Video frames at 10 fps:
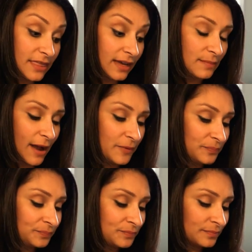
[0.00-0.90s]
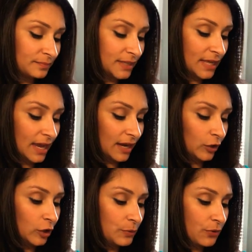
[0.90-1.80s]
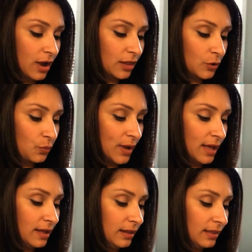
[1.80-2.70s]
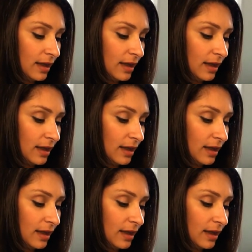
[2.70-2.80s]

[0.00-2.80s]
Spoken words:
think about. But yeah, I hope you all are well.